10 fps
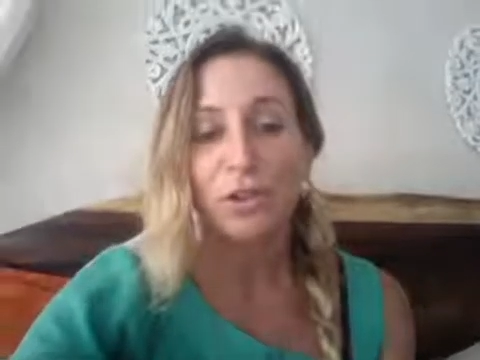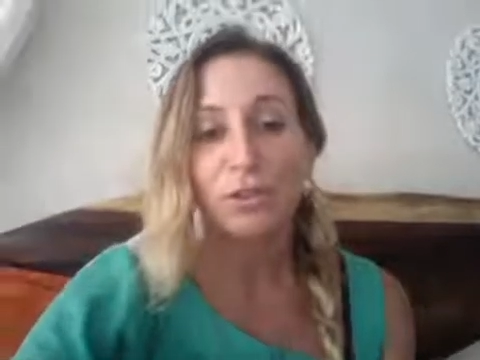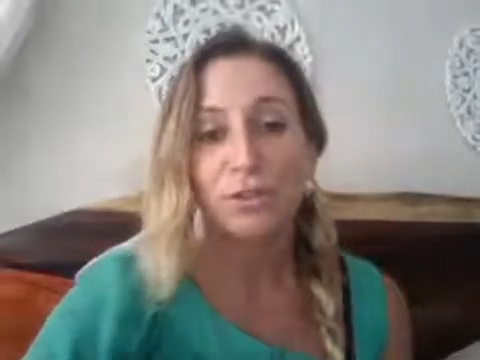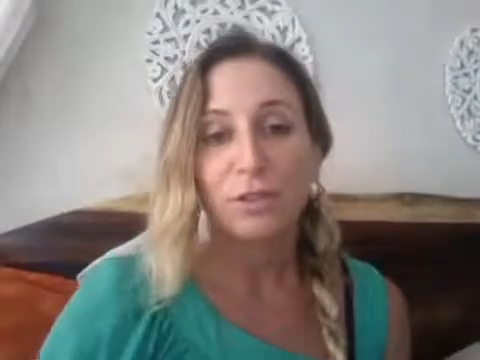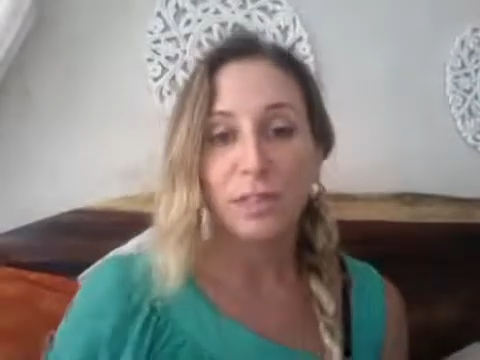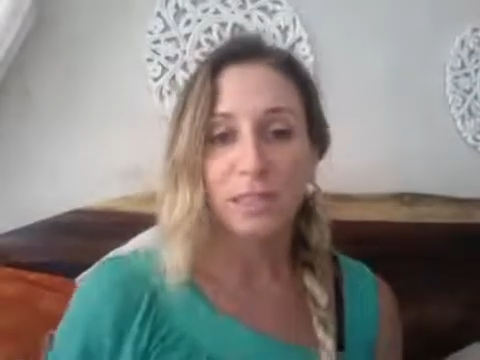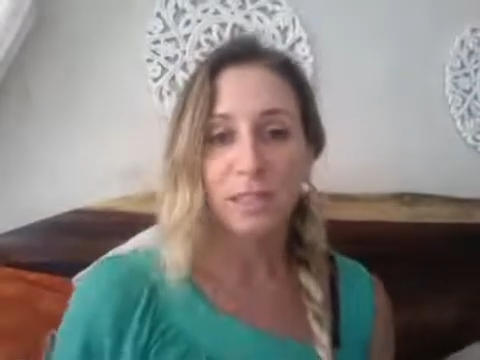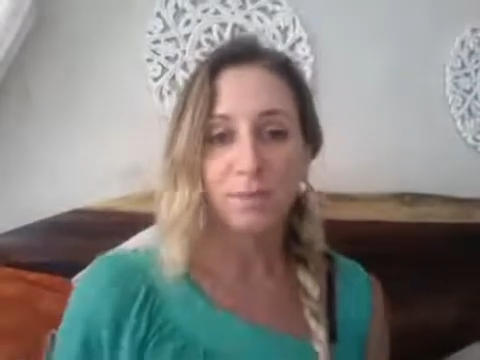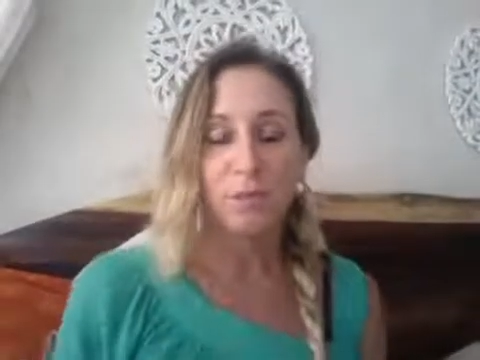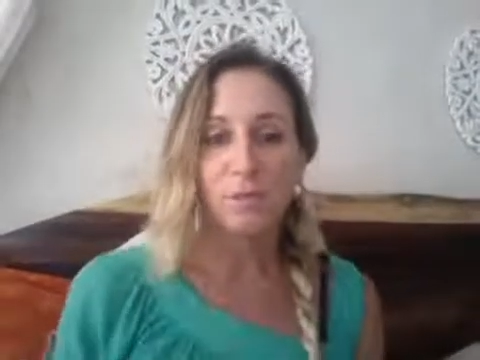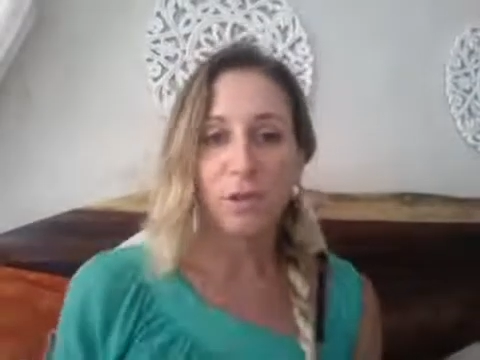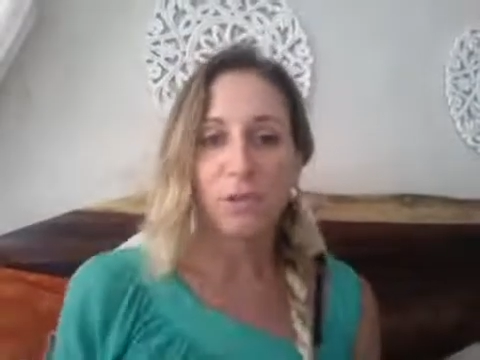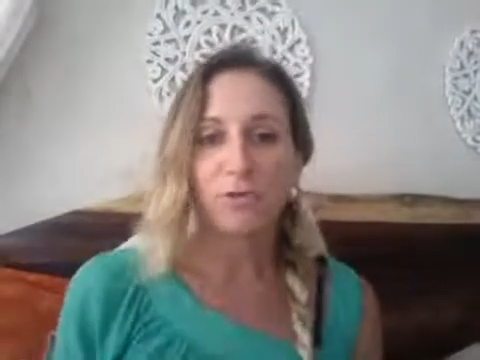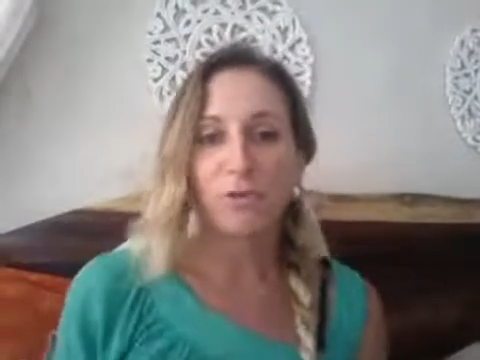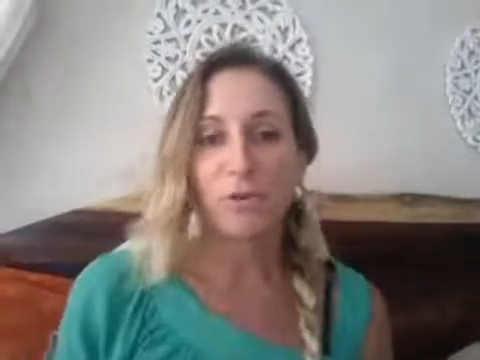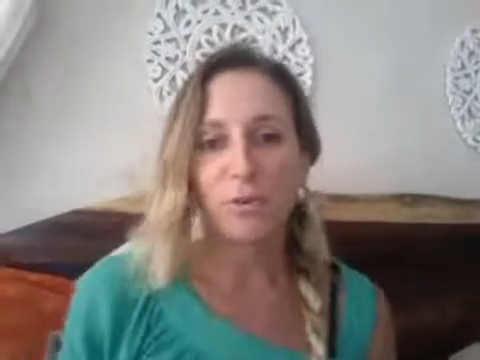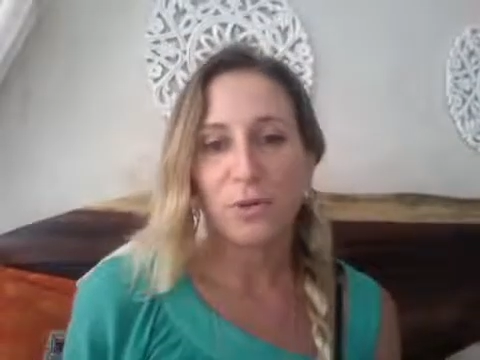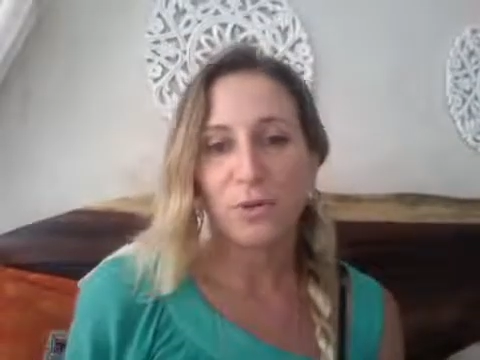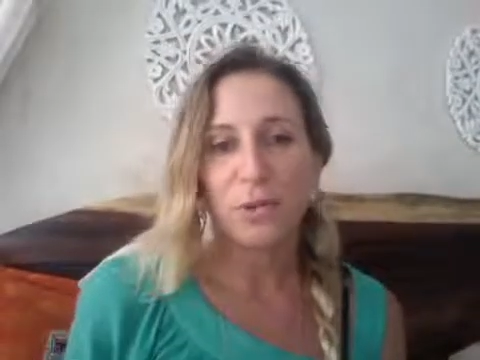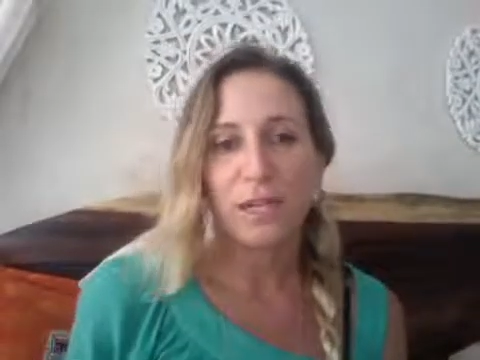lunar eclipse with the full
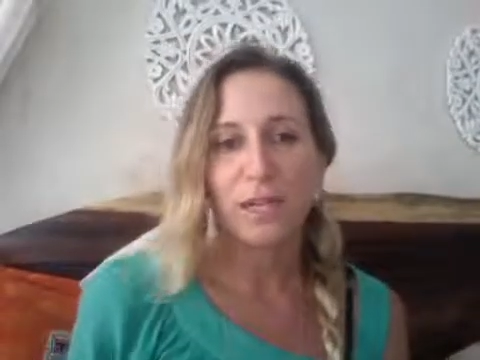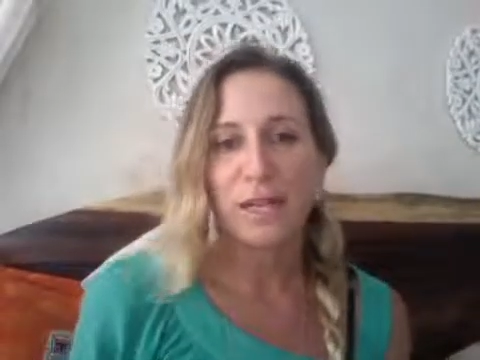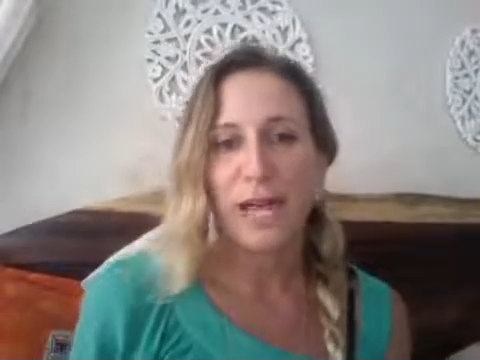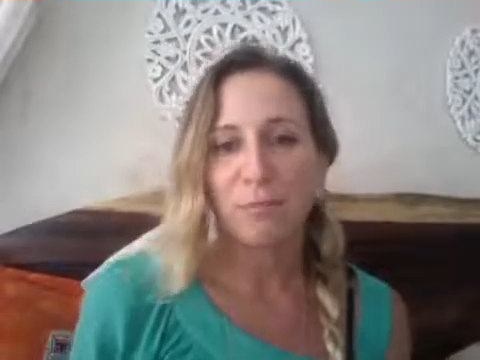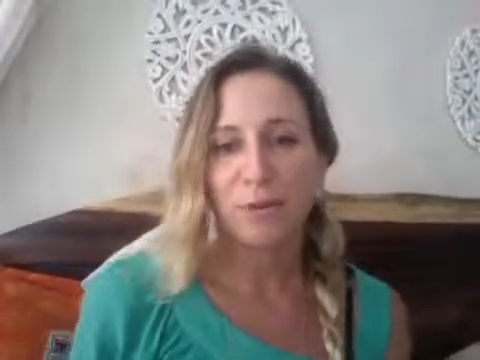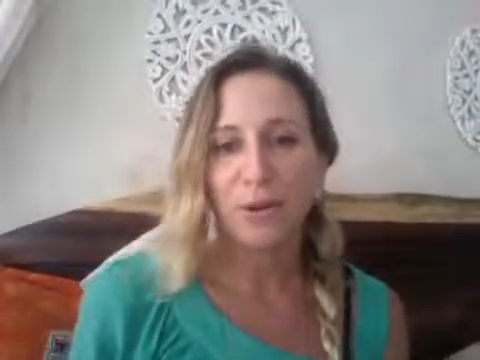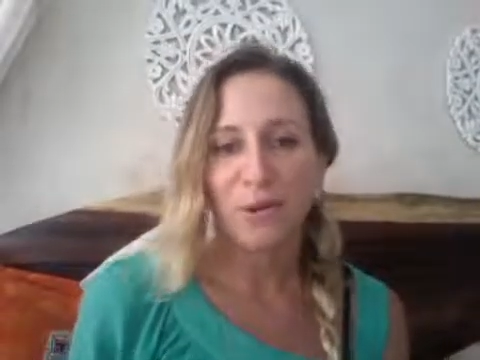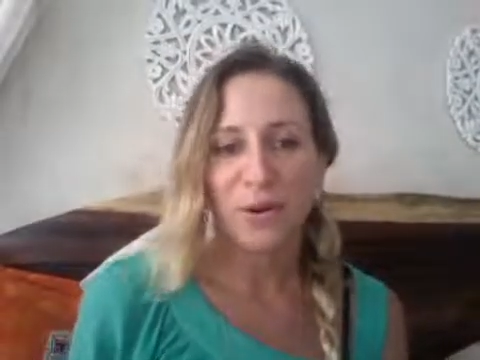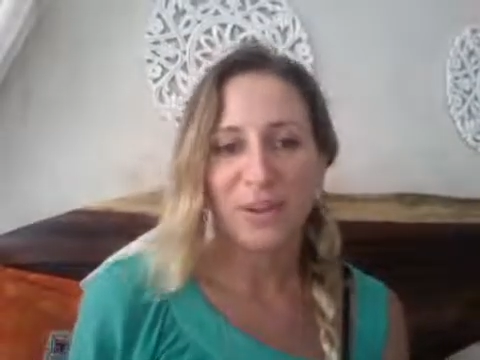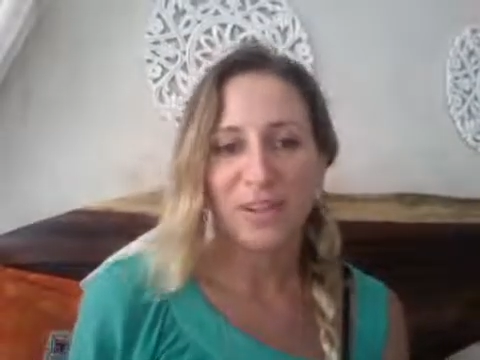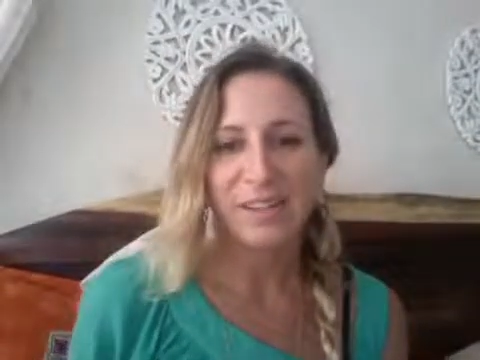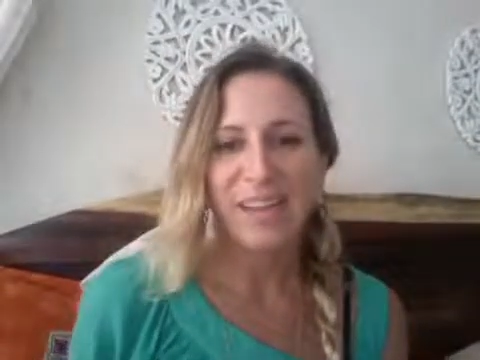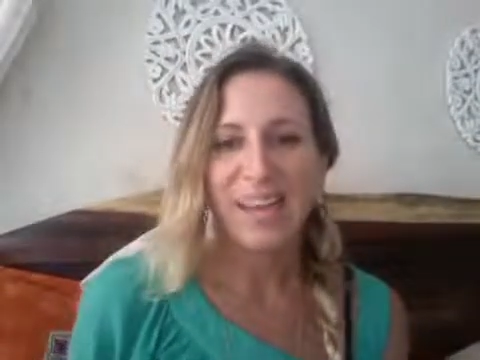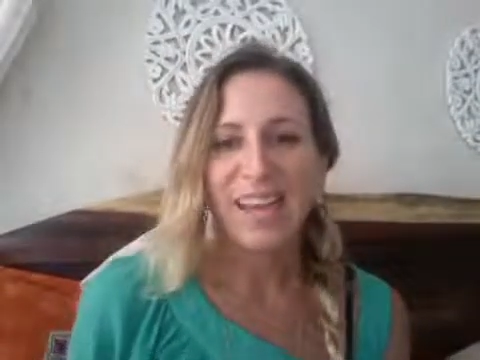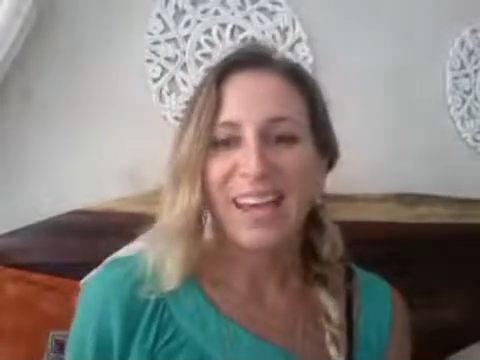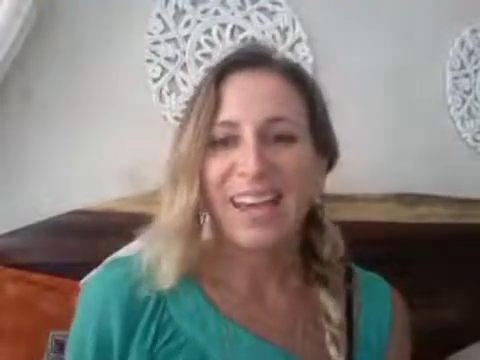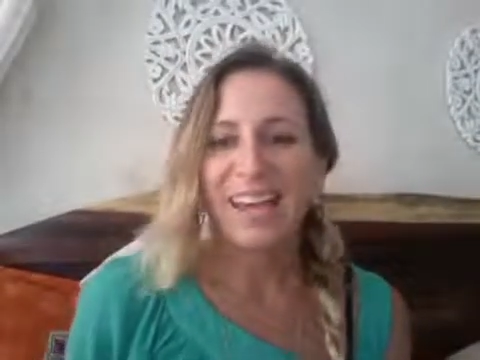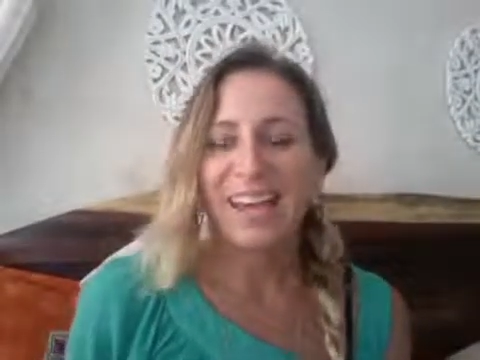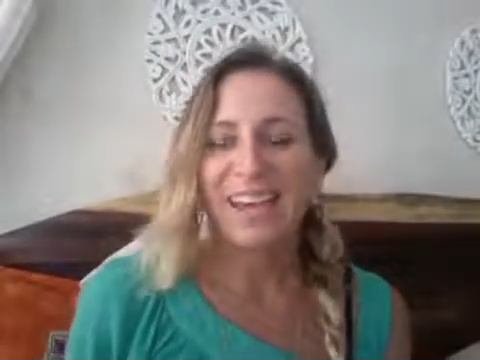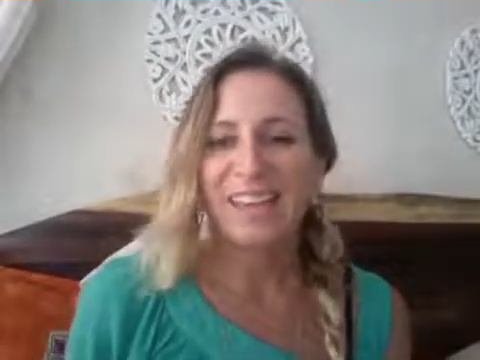moon in Capricorn.
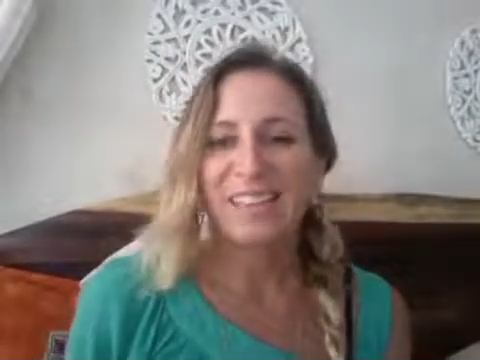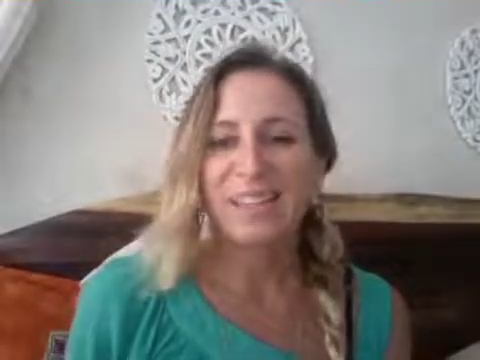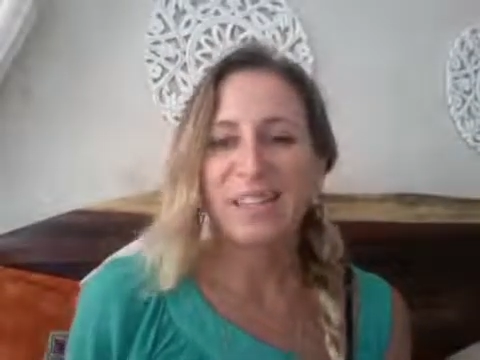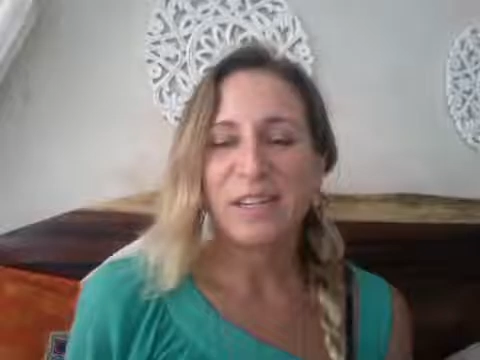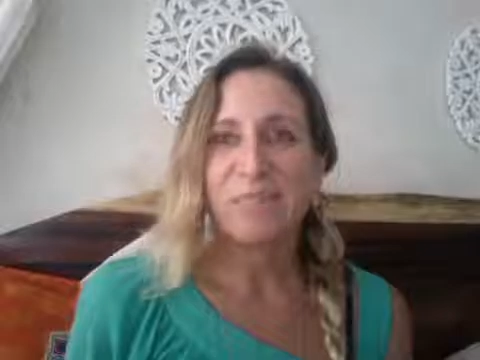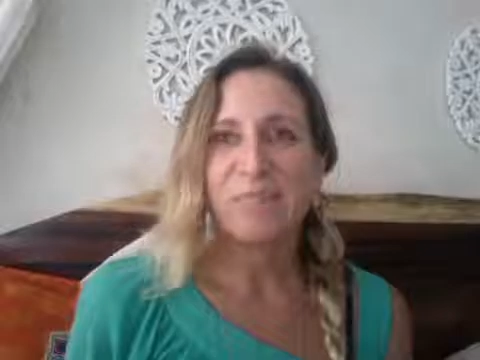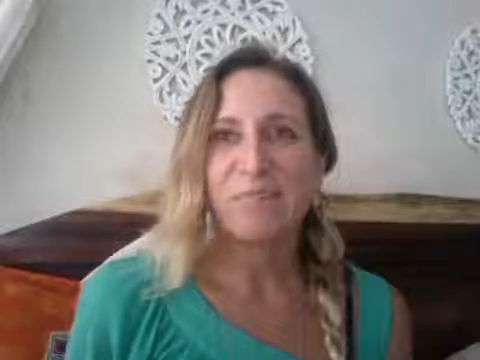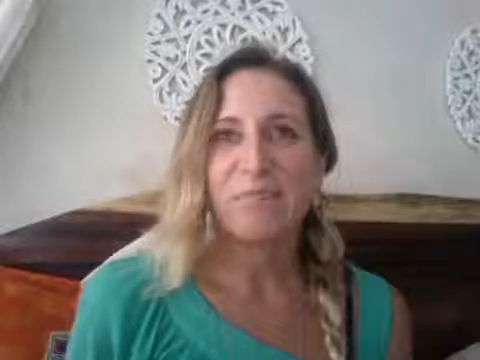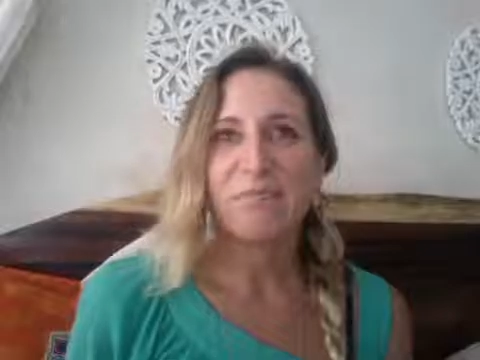And